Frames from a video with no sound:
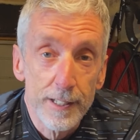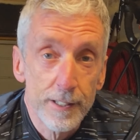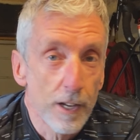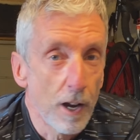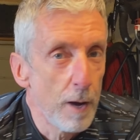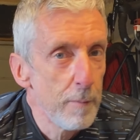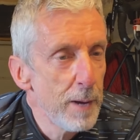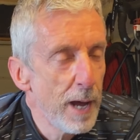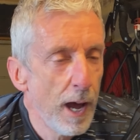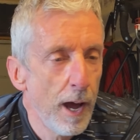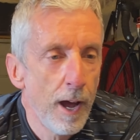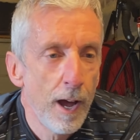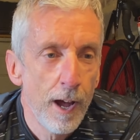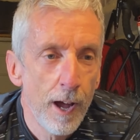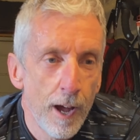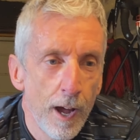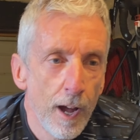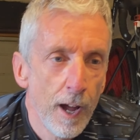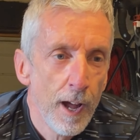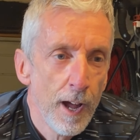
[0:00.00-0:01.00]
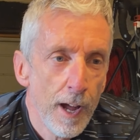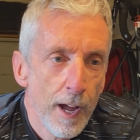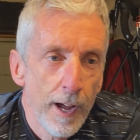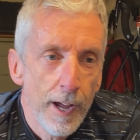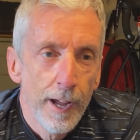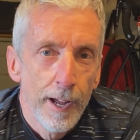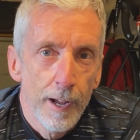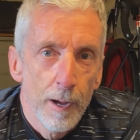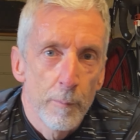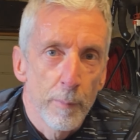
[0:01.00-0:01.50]
time,
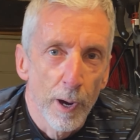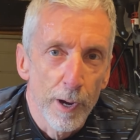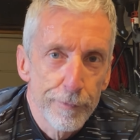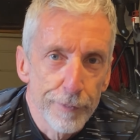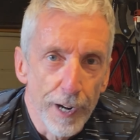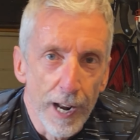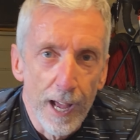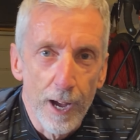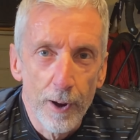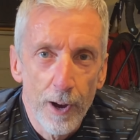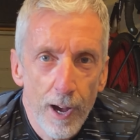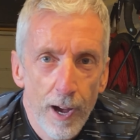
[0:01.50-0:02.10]
bye for now.